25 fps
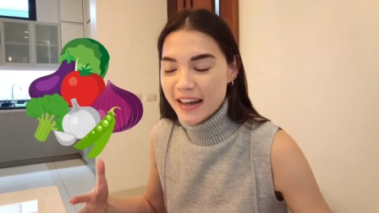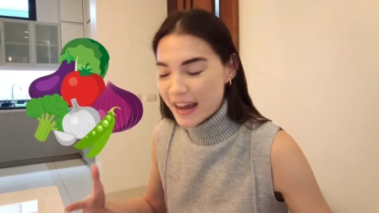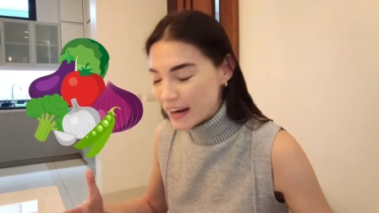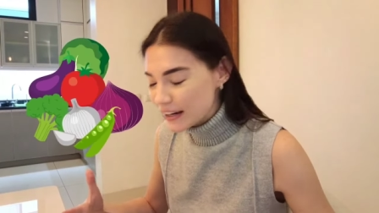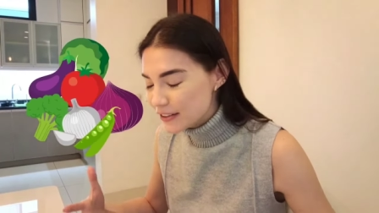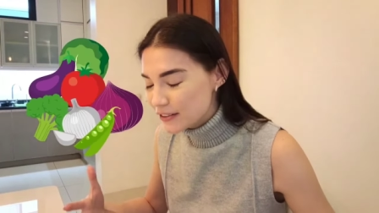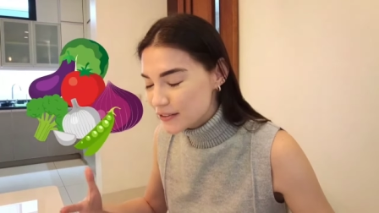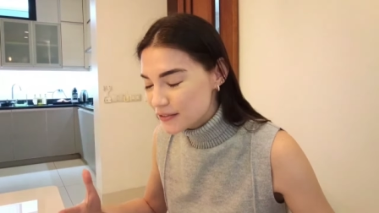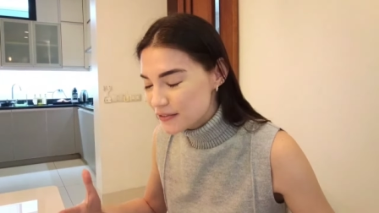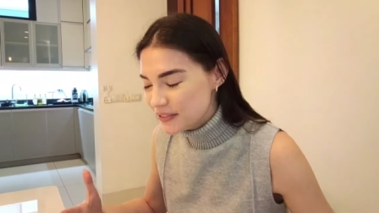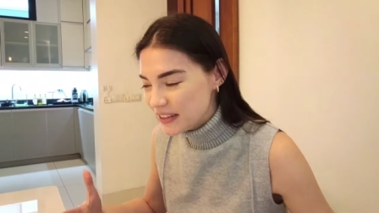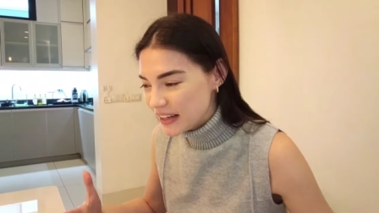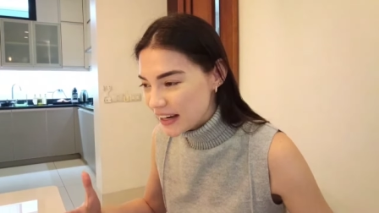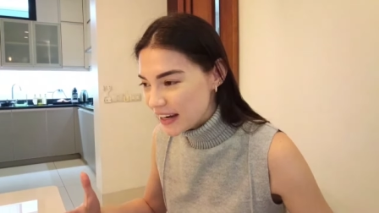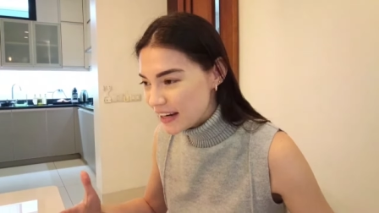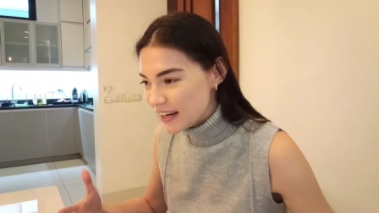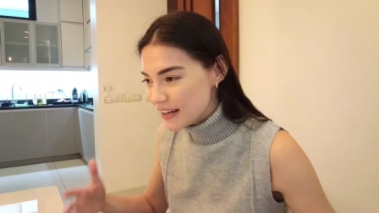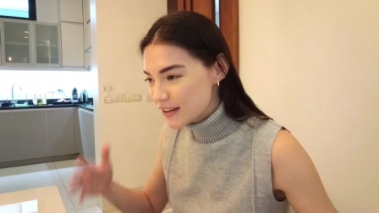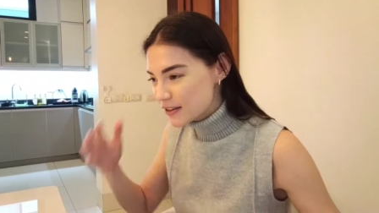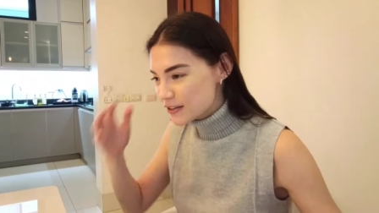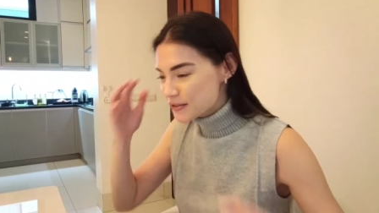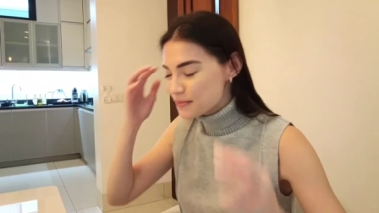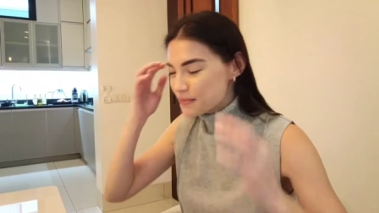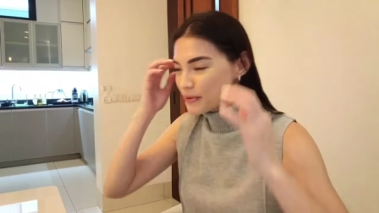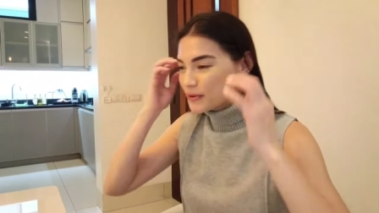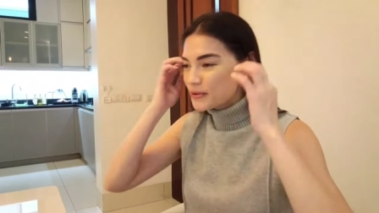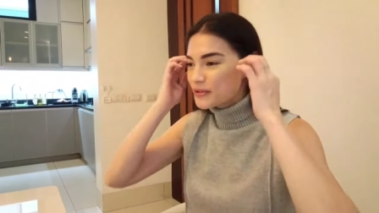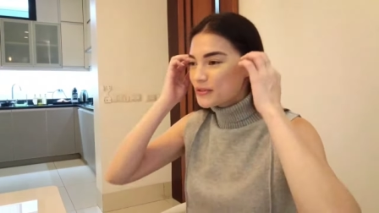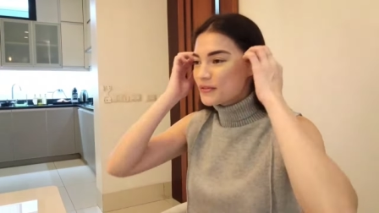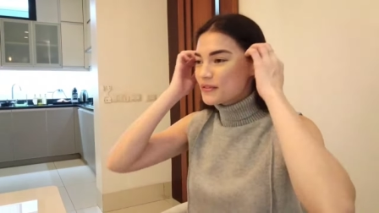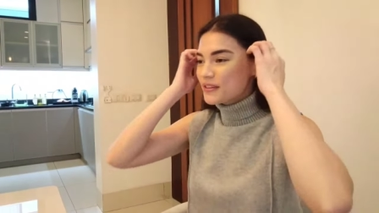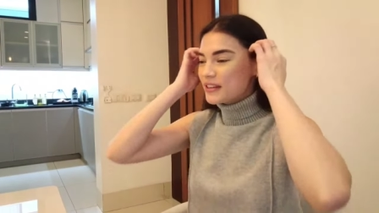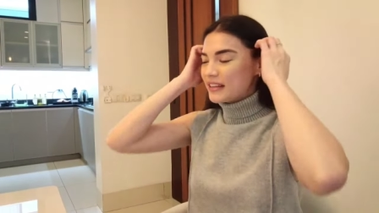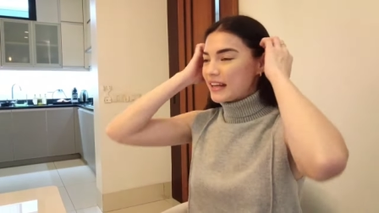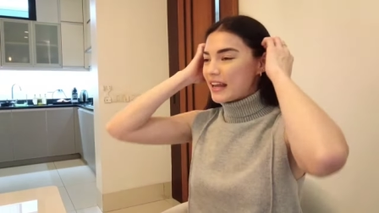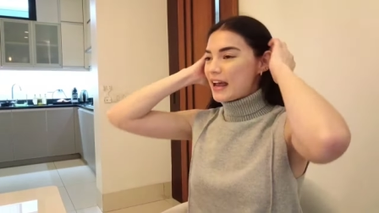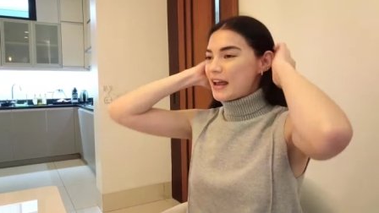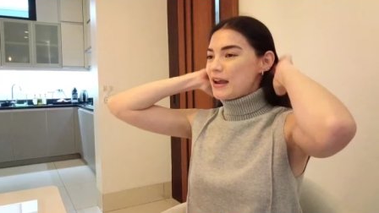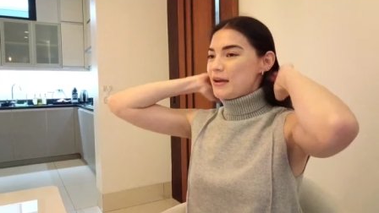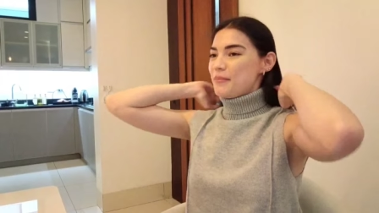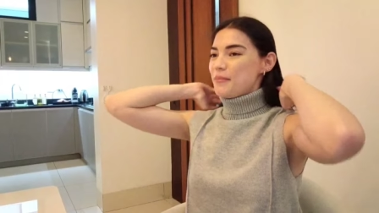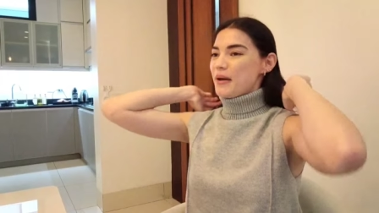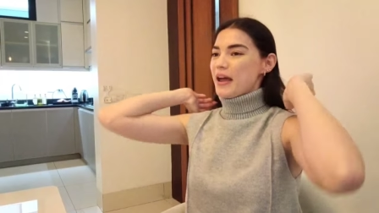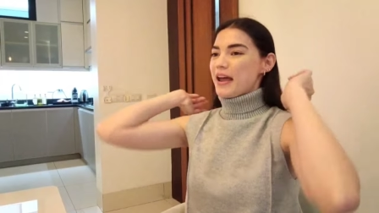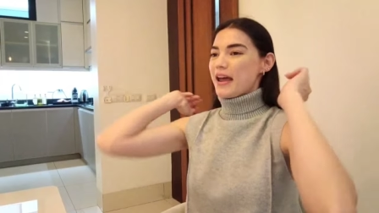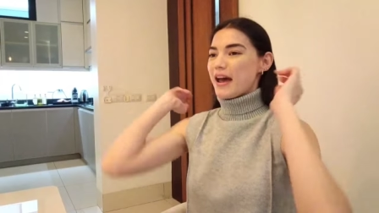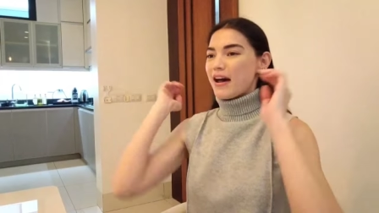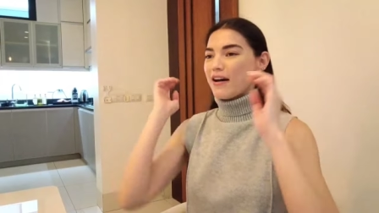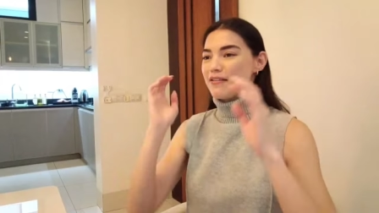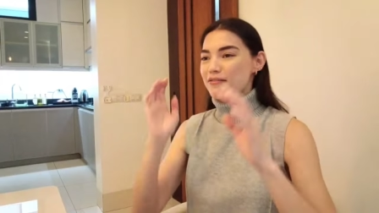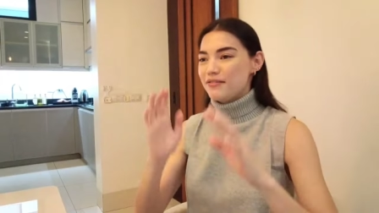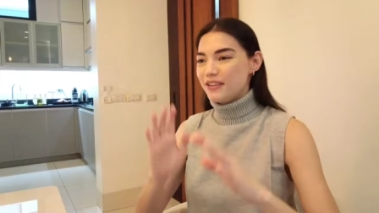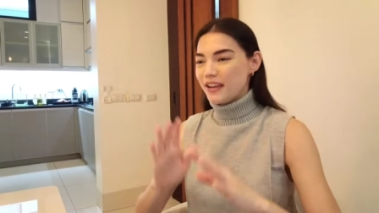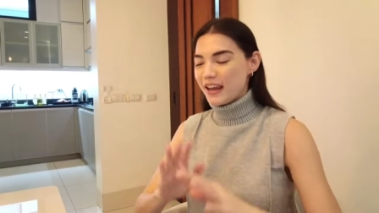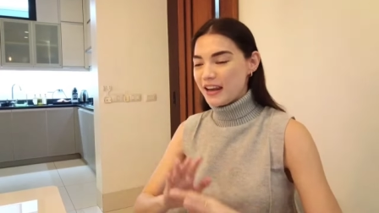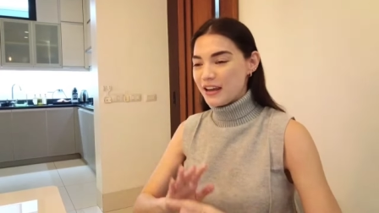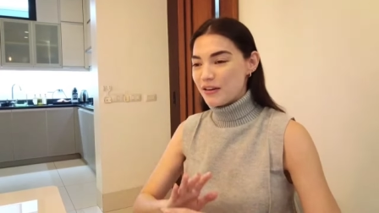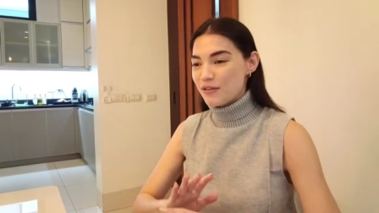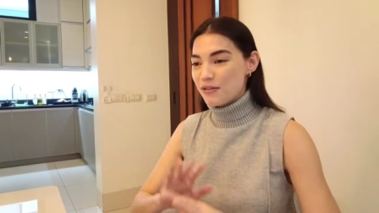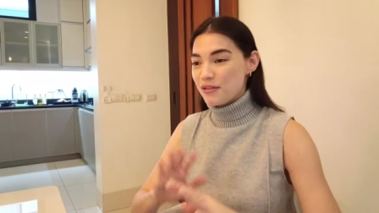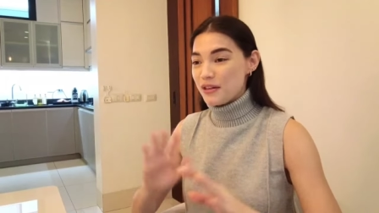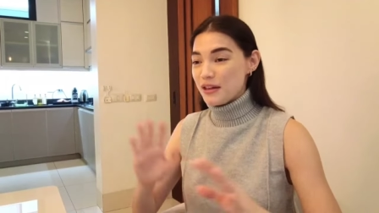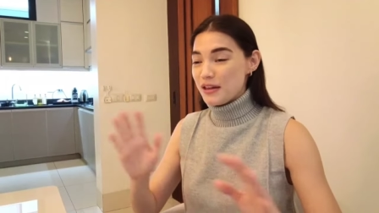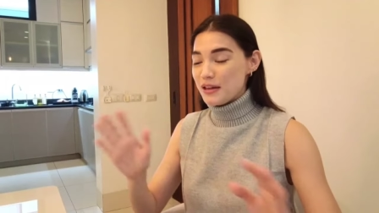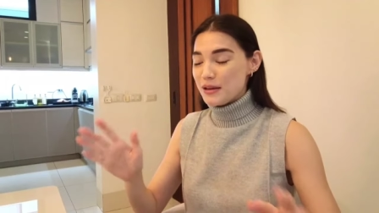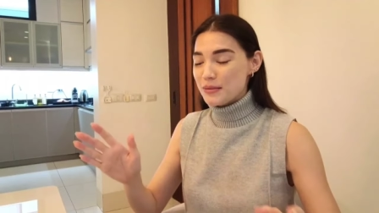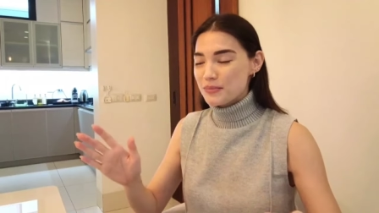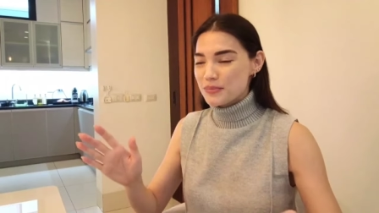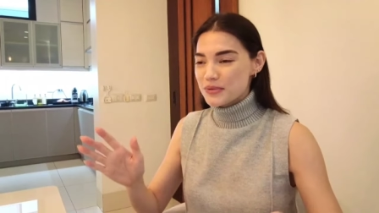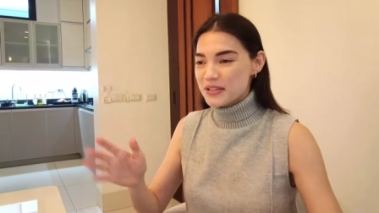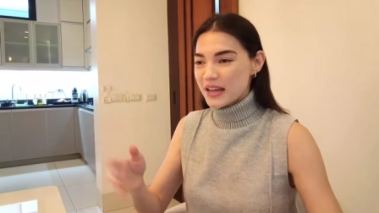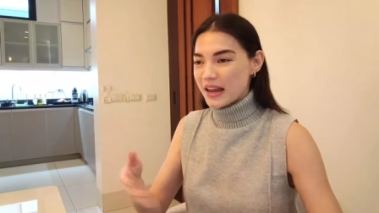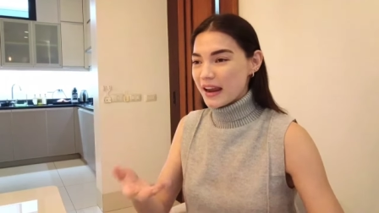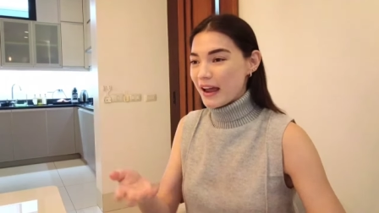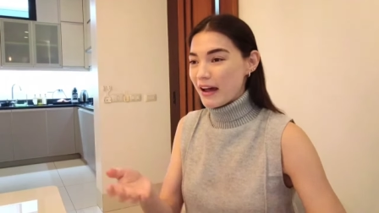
kind of day because most of the time I have like themes.